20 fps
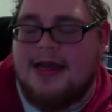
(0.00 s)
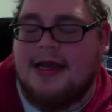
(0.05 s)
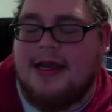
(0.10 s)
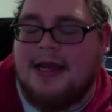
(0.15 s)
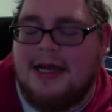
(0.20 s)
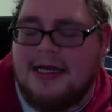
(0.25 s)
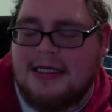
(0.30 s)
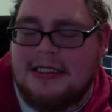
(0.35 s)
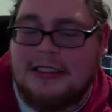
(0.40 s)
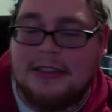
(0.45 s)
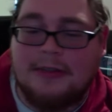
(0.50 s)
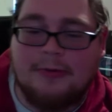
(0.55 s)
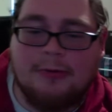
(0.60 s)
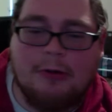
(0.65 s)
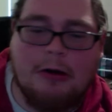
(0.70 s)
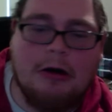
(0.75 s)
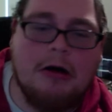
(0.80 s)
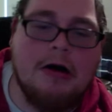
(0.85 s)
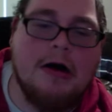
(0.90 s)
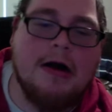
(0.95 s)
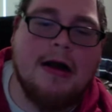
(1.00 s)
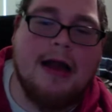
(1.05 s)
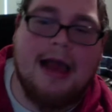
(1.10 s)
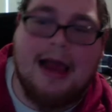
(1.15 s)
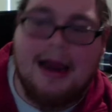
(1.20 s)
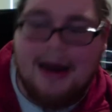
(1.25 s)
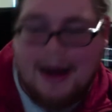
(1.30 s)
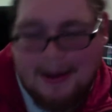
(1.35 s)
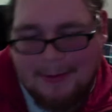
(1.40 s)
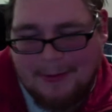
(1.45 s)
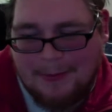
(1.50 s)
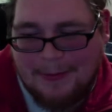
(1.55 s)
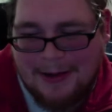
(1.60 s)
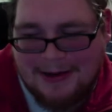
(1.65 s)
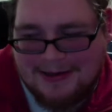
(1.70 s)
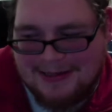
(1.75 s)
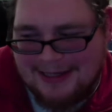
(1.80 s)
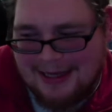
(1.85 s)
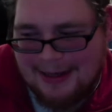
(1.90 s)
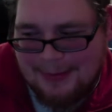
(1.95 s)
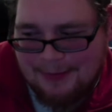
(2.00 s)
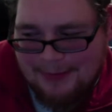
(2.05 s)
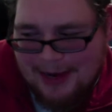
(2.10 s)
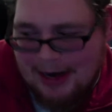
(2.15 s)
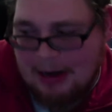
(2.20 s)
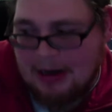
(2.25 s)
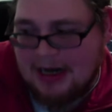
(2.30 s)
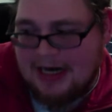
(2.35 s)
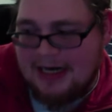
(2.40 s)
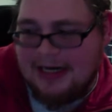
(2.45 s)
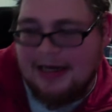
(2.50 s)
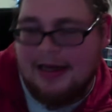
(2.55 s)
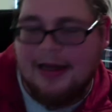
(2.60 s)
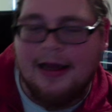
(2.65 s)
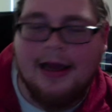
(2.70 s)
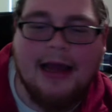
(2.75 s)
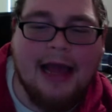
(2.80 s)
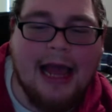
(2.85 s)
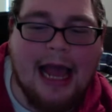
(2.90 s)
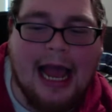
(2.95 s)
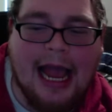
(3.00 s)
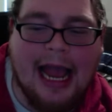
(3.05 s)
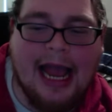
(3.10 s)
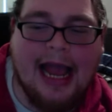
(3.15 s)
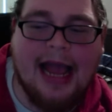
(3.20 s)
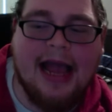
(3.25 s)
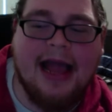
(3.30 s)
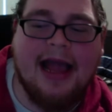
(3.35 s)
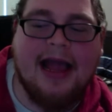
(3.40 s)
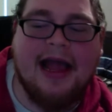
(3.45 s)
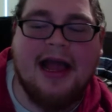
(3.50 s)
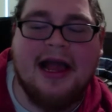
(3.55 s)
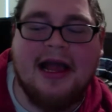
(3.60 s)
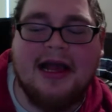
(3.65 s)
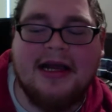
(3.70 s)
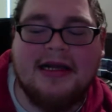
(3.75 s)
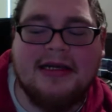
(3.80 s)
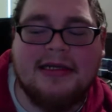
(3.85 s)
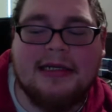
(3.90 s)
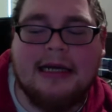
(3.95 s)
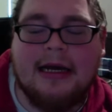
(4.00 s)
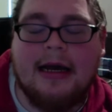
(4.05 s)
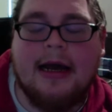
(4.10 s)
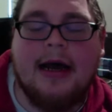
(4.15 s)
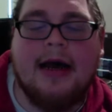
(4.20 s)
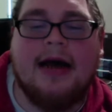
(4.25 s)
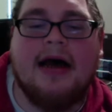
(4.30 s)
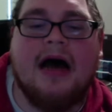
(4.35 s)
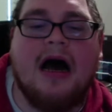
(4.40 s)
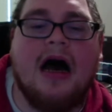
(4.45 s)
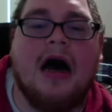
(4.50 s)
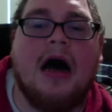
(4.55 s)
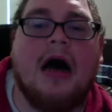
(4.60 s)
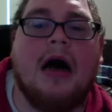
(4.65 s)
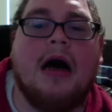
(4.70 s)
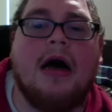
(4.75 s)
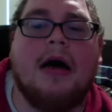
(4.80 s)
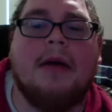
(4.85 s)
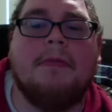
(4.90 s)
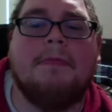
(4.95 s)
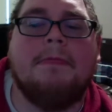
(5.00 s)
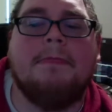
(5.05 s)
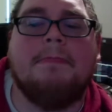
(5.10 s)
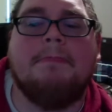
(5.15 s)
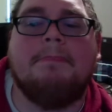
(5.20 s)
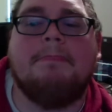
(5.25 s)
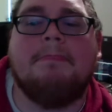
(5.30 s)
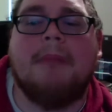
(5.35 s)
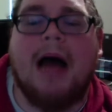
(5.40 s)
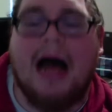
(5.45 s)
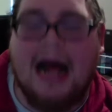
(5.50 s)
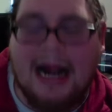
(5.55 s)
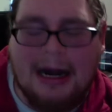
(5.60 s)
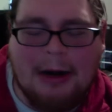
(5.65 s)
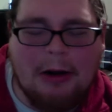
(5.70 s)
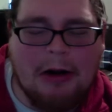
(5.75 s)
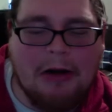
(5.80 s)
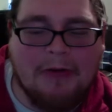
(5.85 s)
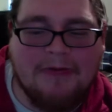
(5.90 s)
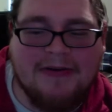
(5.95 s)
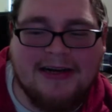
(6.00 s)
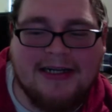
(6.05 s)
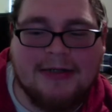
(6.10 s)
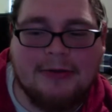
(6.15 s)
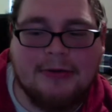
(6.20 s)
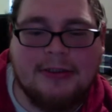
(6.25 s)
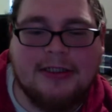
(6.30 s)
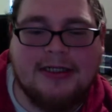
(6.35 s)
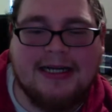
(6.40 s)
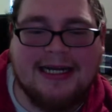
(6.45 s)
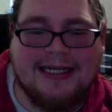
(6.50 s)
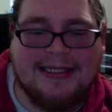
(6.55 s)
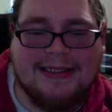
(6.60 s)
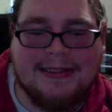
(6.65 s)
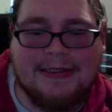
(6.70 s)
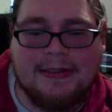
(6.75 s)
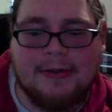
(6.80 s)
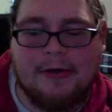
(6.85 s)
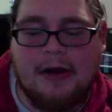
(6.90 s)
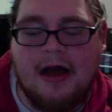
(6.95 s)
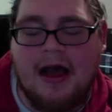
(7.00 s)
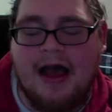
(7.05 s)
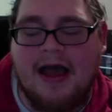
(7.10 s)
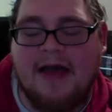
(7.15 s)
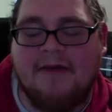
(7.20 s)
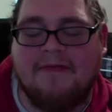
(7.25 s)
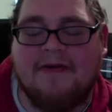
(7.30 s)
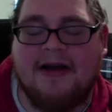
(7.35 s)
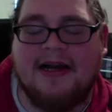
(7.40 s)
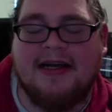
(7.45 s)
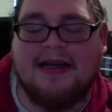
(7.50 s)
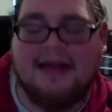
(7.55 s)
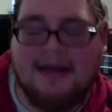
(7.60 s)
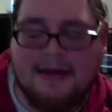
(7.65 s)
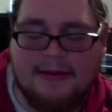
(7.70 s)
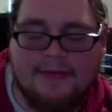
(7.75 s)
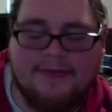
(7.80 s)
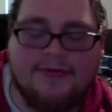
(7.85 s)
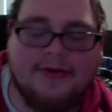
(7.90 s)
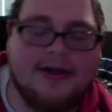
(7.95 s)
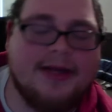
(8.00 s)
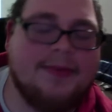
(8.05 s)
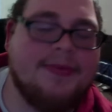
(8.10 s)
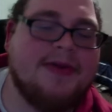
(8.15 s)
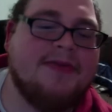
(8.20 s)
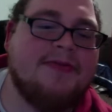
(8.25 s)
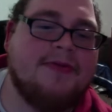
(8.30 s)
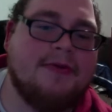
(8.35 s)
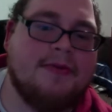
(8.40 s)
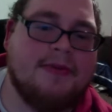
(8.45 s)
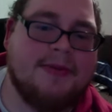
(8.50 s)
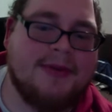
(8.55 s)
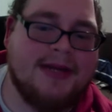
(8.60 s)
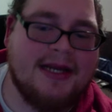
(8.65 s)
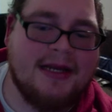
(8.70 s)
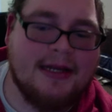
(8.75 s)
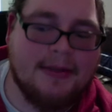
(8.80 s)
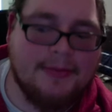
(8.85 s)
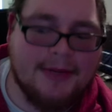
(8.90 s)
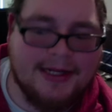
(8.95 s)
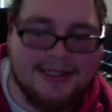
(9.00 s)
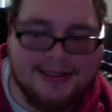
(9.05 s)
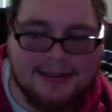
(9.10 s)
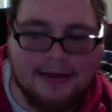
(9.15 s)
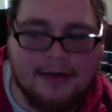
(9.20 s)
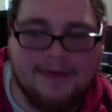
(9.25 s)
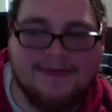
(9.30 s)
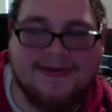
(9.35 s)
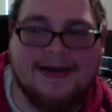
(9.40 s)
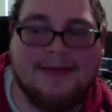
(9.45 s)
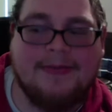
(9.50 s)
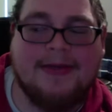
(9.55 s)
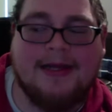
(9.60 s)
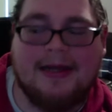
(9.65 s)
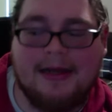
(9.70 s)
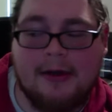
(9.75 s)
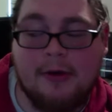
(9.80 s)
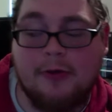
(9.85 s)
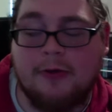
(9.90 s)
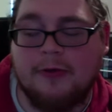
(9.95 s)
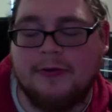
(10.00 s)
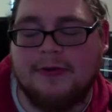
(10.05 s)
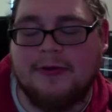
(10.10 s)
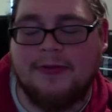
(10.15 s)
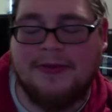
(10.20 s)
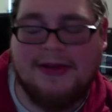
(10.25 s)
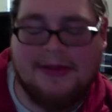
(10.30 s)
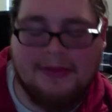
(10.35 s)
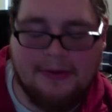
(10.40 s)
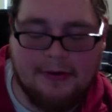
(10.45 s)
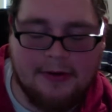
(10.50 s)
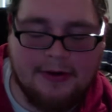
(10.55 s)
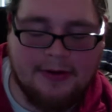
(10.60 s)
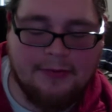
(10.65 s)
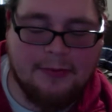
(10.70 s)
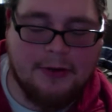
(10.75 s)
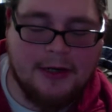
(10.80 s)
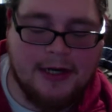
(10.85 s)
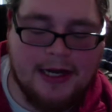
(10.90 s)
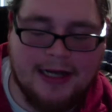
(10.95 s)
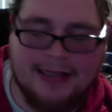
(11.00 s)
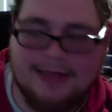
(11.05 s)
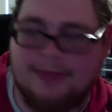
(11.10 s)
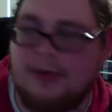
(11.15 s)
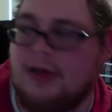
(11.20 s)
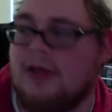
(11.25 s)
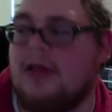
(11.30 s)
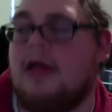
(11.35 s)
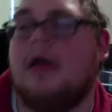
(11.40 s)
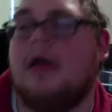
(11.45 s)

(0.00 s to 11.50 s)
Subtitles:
itches wrong, and I'm about to get married. And I don't know if I told you guys this or not. If I did, forgive me for repeating myself. I'm getting old. I'll be 31 next month.